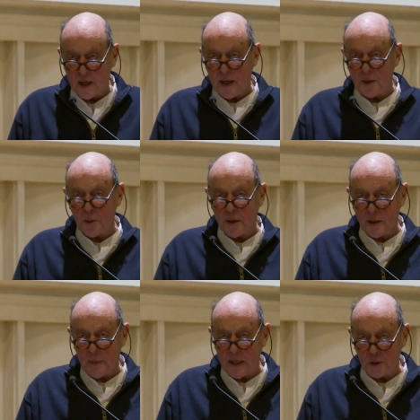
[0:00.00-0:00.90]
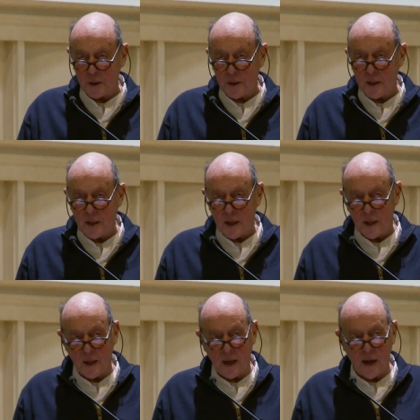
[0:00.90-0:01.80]
And you can imagine
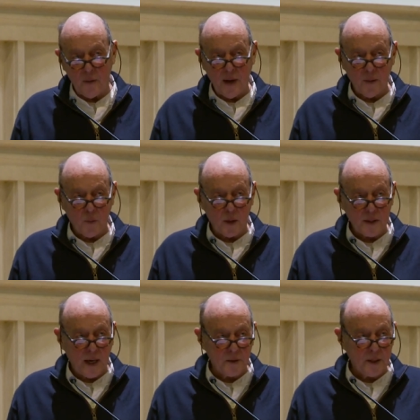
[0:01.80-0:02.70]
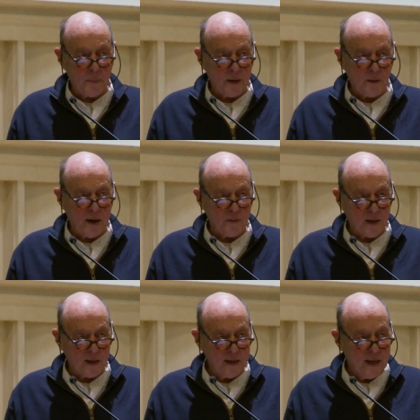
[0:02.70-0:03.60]
uh, how that worked out
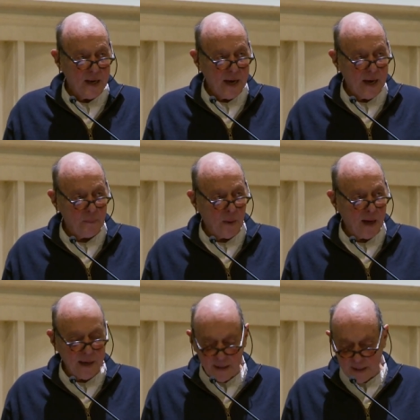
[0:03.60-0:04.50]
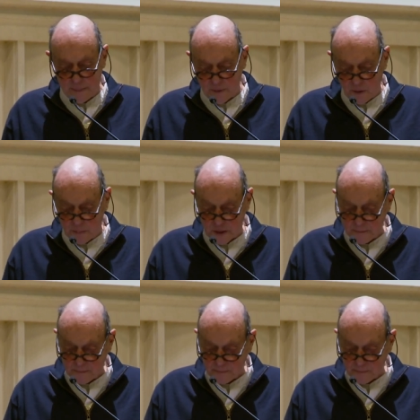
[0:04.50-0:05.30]
demographically and by income groups.